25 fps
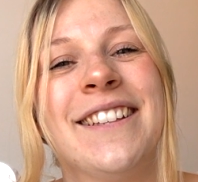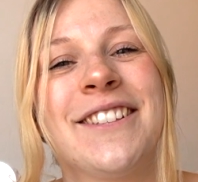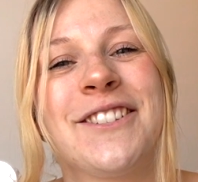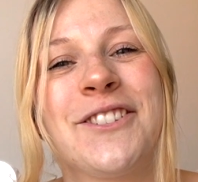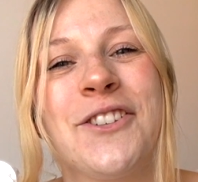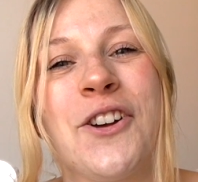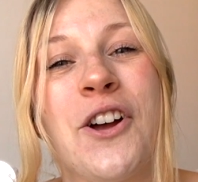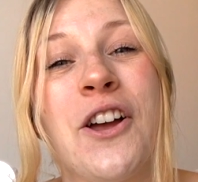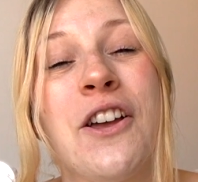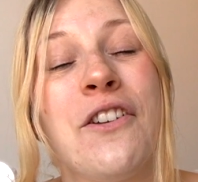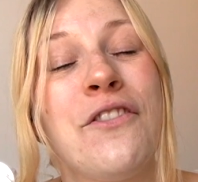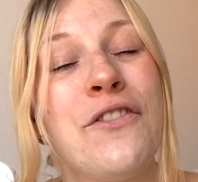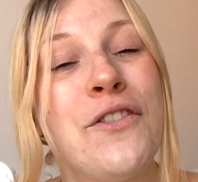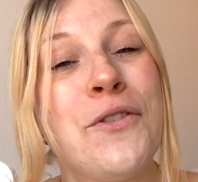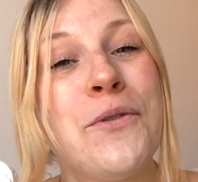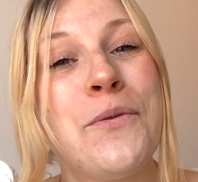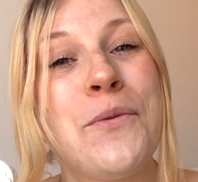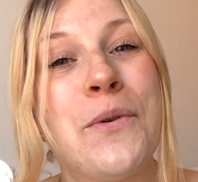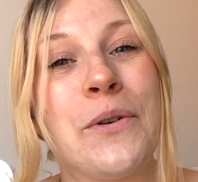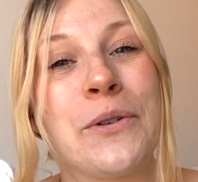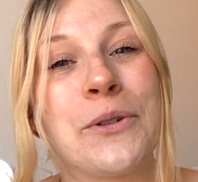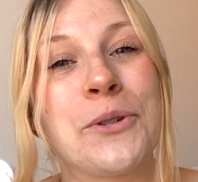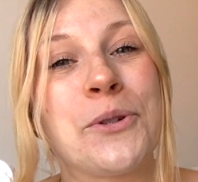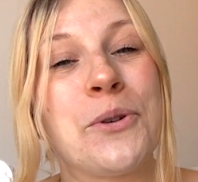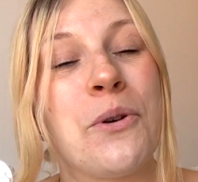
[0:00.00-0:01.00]
So if you
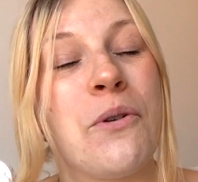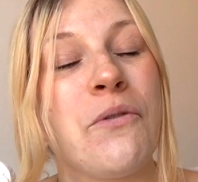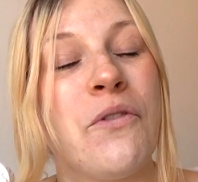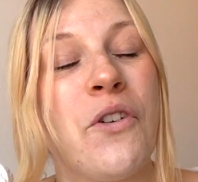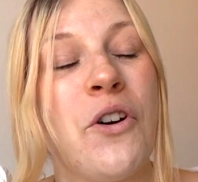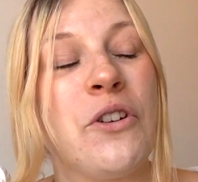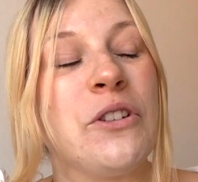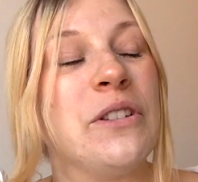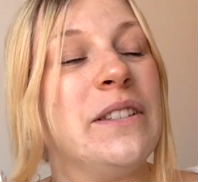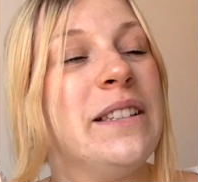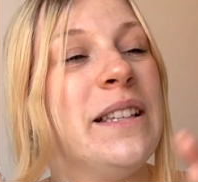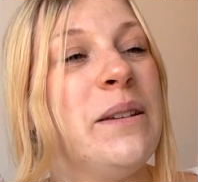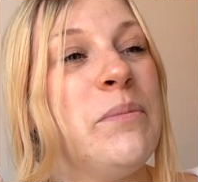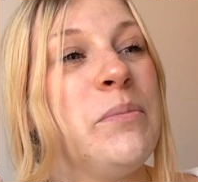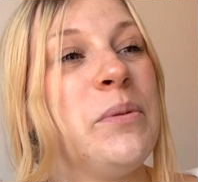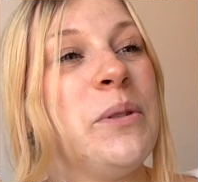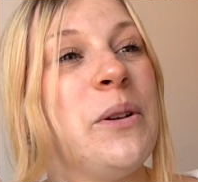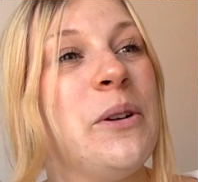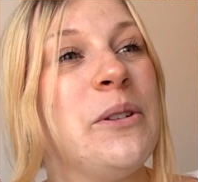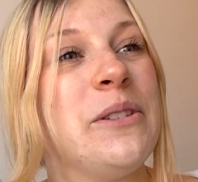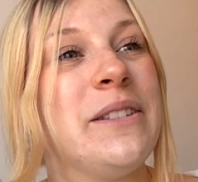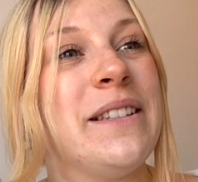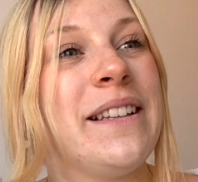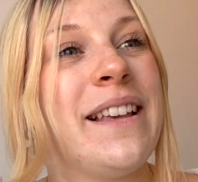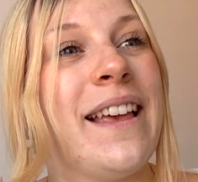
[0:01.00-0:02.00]
want to avoid zips
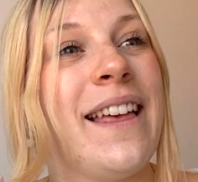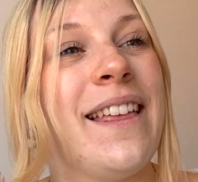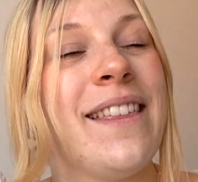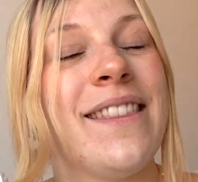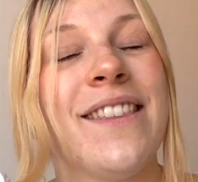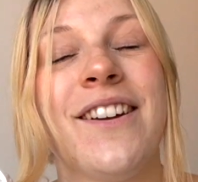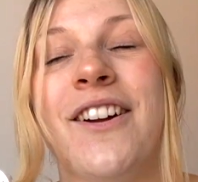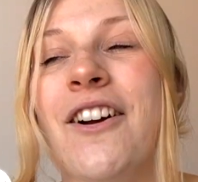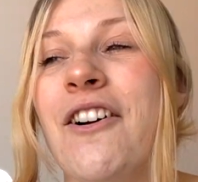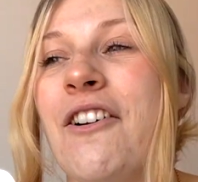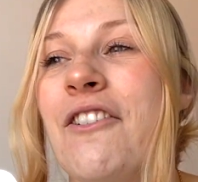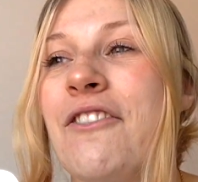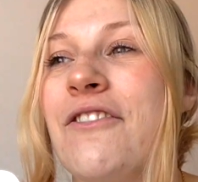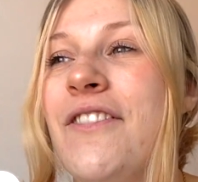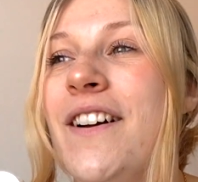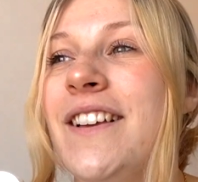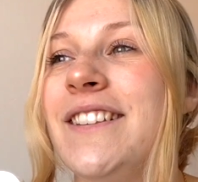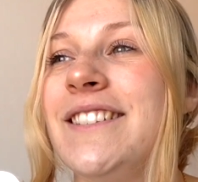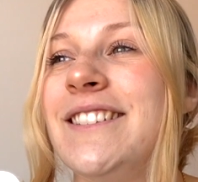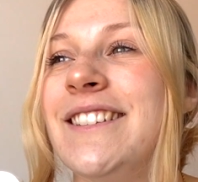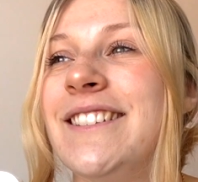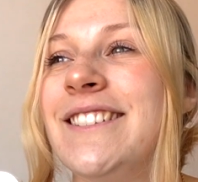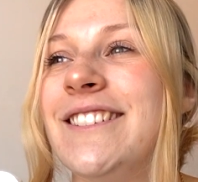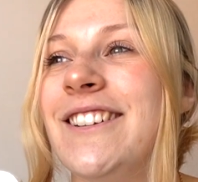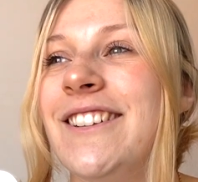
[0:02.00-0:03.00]
altogether or
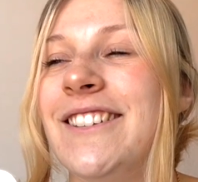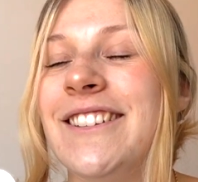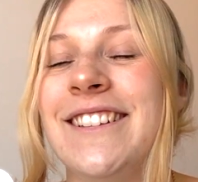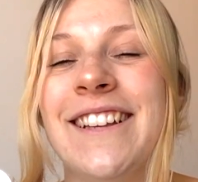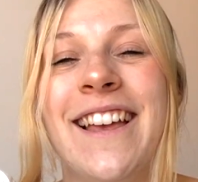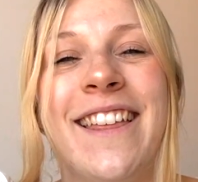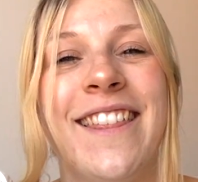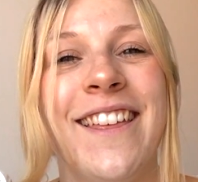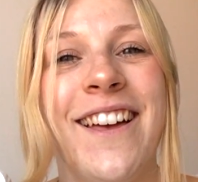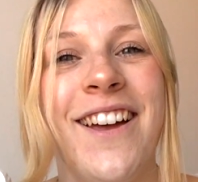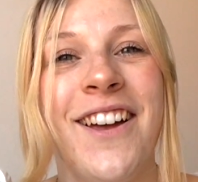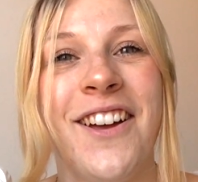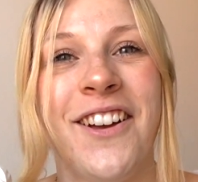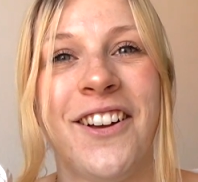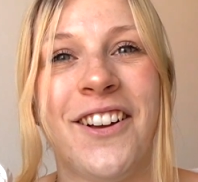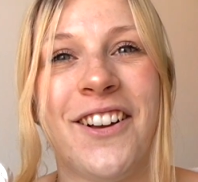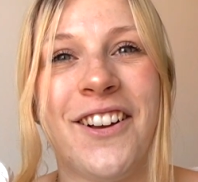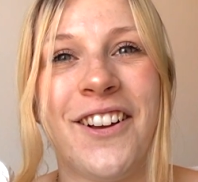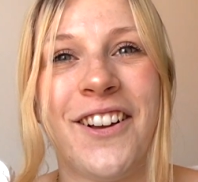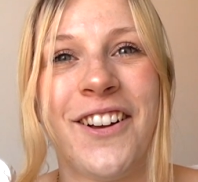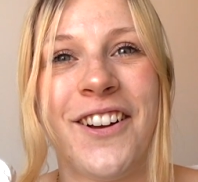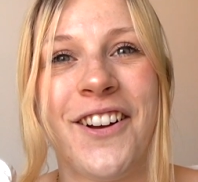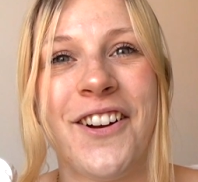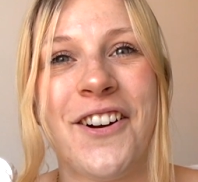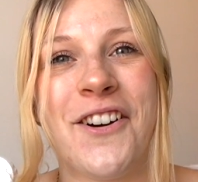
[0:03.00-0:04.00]
fastenings altogether,
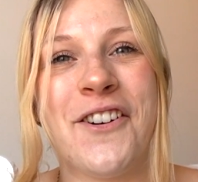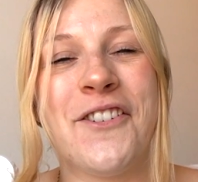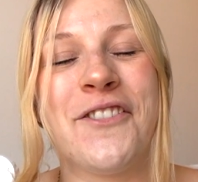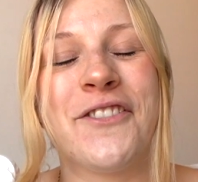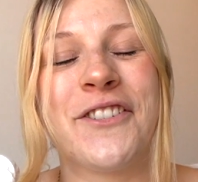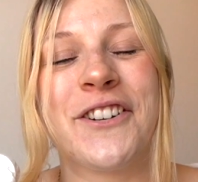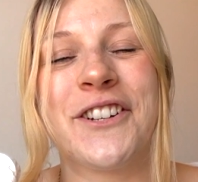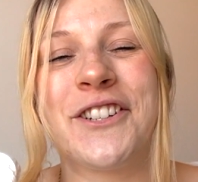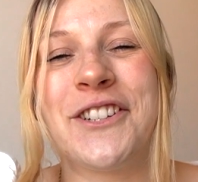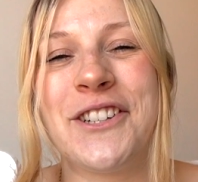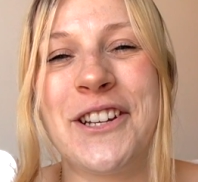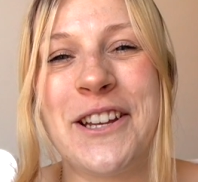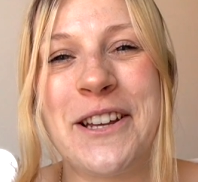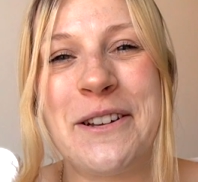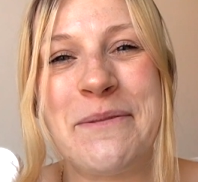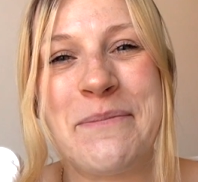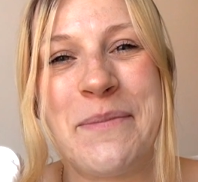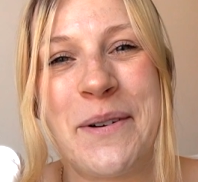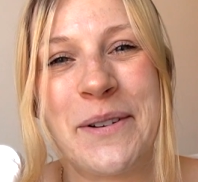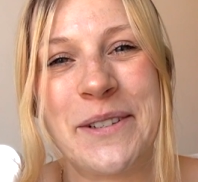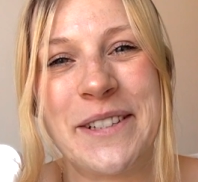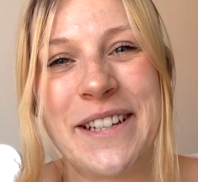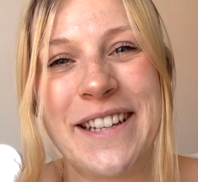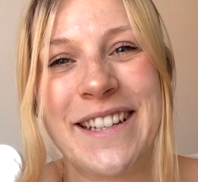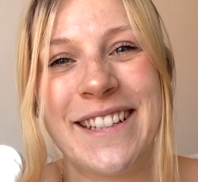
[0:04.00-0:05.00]
go for a sheared
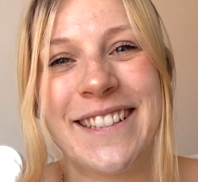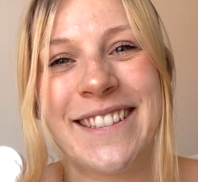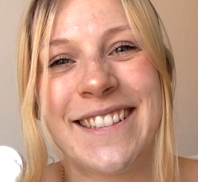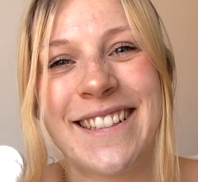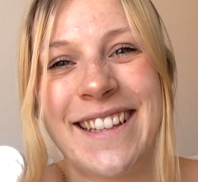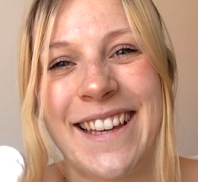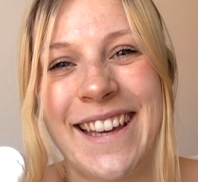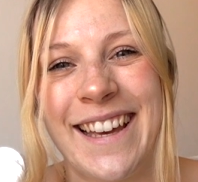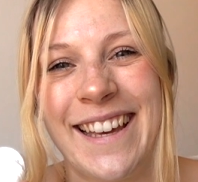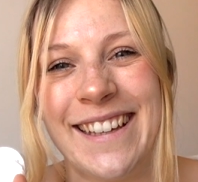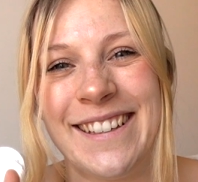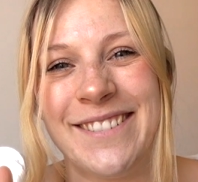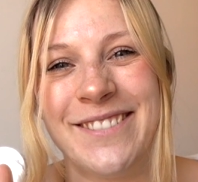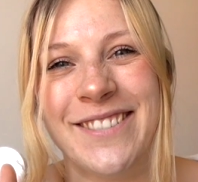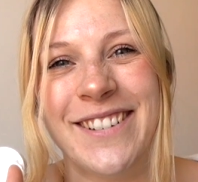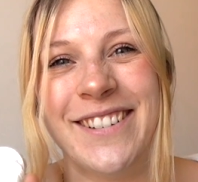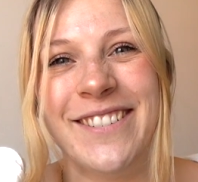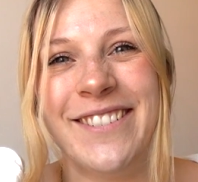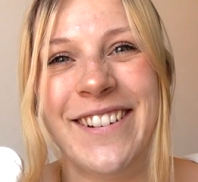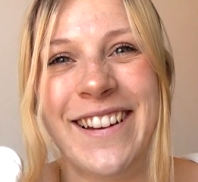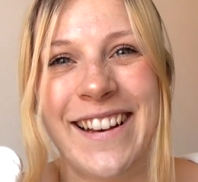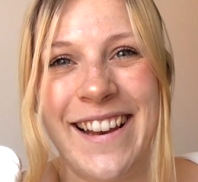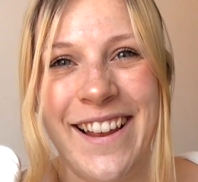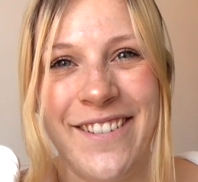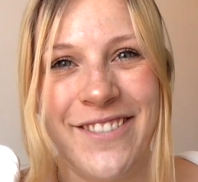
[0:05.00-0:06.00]
bodice. It will
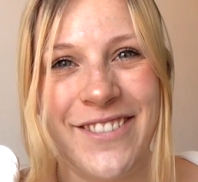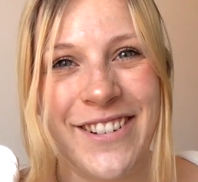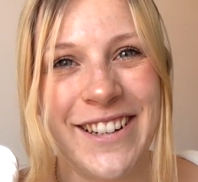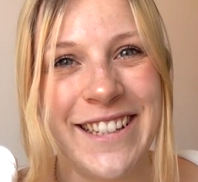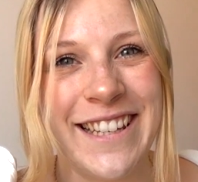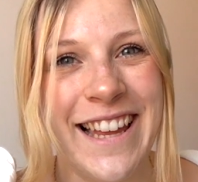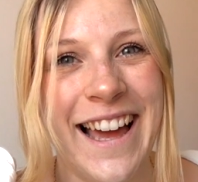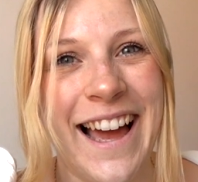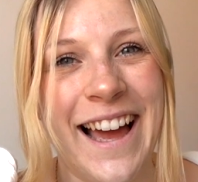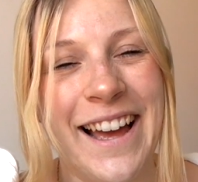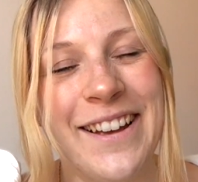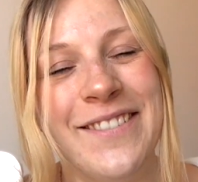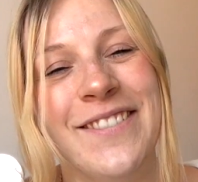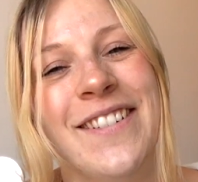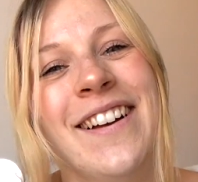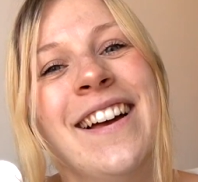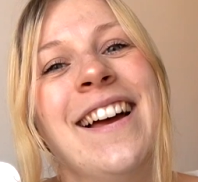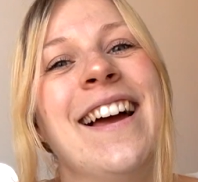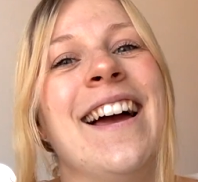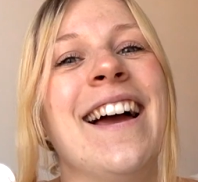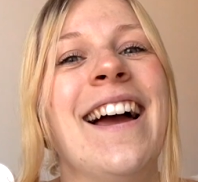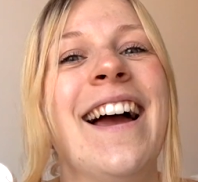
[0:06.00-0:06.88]
win every time.